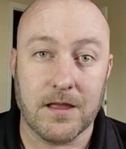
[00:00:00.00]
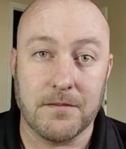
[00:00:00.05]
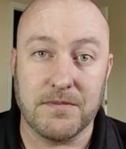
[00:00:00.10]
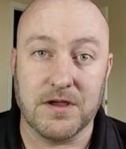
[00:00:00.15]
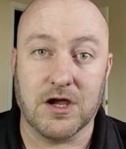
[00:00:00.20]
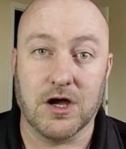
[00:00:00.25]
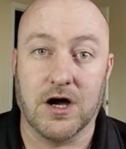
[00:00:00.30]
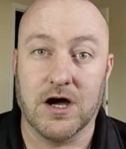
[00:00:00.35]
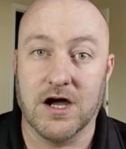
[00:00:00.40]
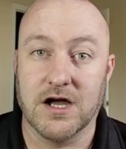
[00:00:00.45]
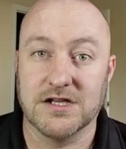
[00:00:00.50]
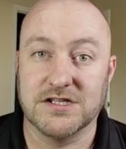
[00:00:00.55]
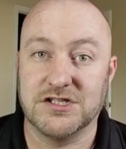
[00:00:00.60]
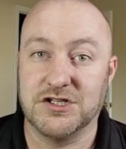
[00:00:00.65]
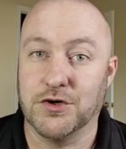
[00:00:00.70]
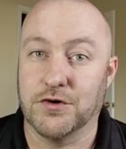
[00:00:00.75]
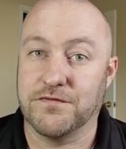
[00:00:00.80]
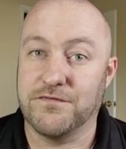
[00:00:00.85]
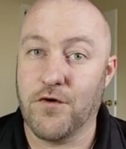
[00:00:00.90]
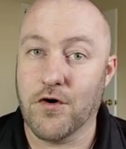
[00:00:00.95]

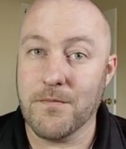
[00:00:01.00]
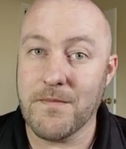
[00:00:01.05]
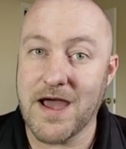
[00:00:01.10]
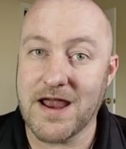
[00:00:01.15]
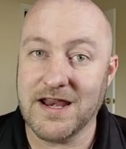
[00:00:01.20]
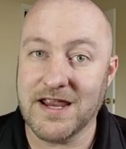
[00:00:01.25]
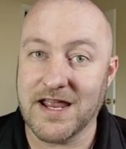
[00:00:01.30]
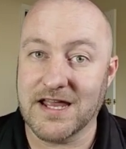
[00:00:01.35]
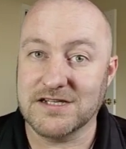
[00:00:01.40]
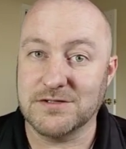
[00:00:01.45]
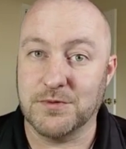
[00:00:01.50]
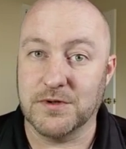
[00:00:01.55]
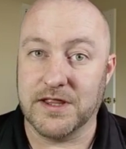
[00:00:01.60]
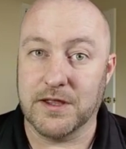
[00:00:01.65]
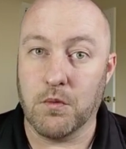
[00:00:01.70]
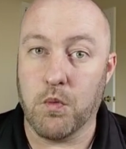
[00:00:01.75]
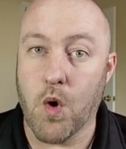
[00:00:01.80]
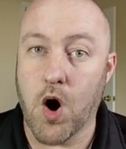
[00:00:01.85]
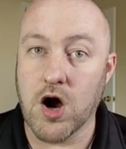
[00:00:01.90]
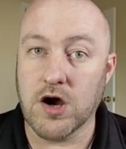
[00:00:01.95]
because your formatting gets
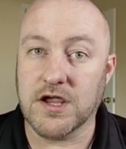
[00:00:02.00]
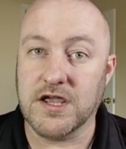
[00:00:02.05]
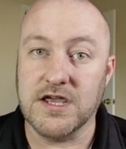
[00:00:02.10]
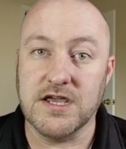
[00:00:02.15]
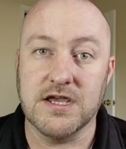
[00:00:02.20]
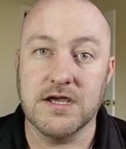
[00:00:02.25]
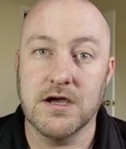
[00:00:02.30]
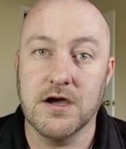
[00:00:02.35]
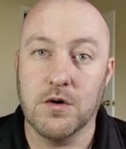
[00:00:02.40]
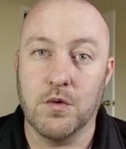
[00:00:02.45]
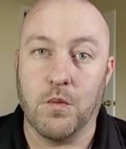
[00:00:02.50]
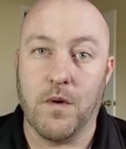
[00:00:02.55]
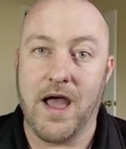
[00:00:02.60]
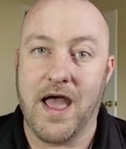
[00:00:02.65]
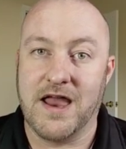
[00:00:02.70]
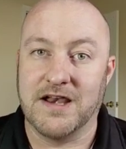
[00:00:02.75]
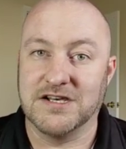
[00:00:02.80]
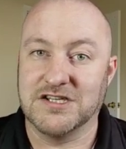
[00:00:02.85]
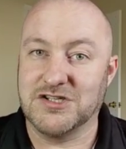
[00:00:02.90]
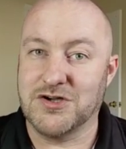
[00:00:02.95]
really wonky
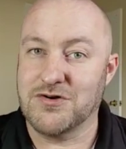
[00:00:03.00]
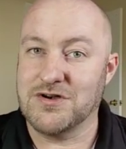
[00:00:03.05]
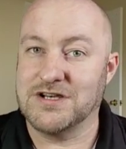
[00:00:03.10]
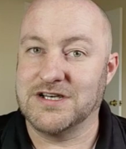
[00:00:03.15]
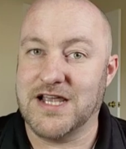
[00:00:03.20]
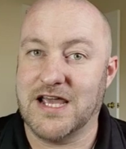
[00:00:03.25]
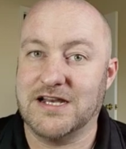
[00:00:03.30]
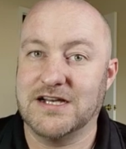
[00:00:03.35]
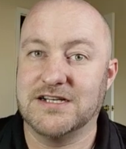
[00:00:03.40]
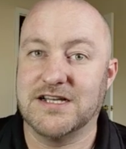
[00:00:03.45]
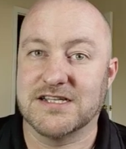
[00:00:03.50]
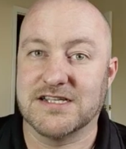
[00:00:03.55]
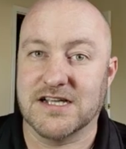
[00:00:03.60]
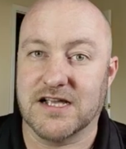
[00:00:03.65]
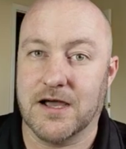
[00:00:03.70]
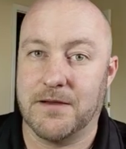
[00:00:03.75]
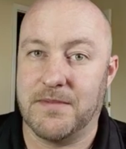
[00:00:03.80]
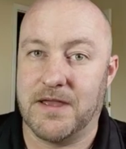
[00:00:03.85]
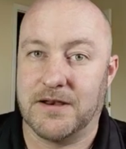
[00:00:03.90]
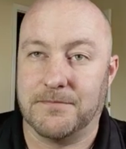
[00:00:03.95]
when certain data
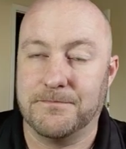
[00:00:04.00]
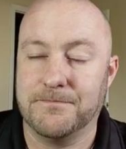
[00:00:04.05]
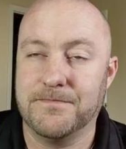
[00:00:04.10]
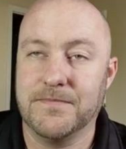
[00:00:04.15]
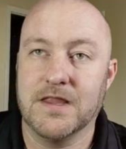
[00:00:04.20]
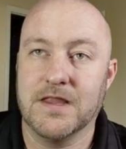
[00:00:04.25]
doesn't come in.